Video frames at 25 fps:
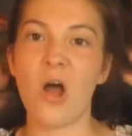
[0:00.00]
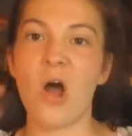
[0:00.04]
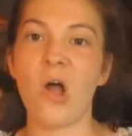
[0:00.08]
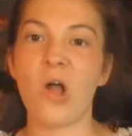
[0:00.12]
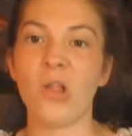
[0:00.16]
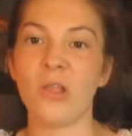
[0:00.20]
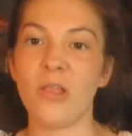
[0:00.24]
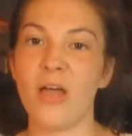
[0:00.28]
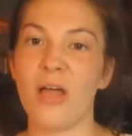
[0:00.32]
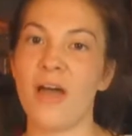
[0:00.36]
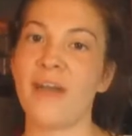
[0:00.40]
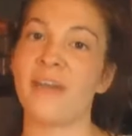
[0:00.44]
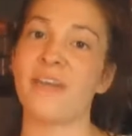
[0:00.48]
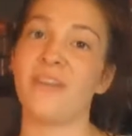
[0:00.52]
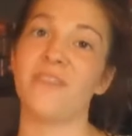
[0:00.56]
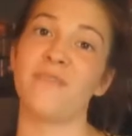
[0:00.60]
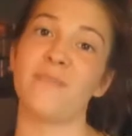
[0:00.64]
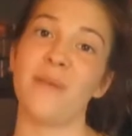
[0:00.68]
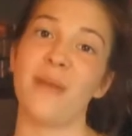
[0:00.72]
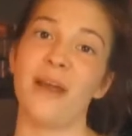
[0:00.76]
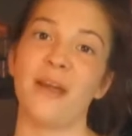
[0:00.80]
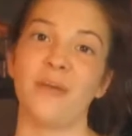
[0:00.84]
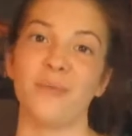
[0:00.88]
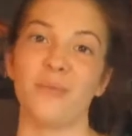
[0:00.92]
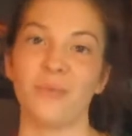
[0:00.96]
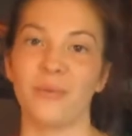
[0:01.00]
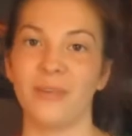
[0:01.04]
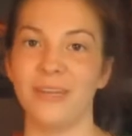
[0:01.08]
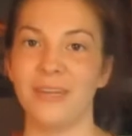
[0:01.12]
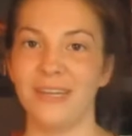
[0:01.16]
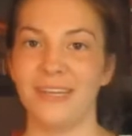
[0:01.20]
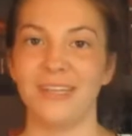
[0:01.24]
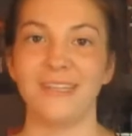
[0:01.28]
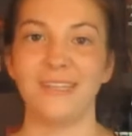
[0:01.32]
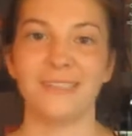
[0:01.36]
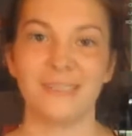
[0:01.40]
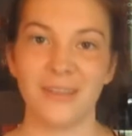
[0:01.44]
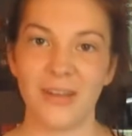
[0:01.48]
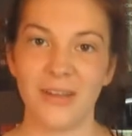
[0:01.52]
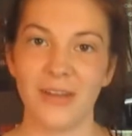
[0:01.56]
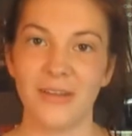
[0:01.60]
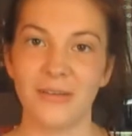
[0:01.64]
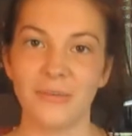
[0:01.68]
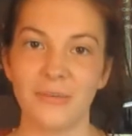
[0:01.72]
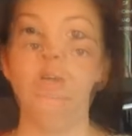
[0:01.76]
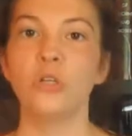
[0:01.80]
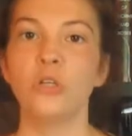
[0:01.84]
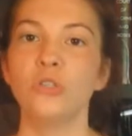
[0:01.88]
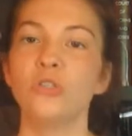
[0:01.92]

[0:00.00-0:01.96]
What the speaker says: lot of my reading done.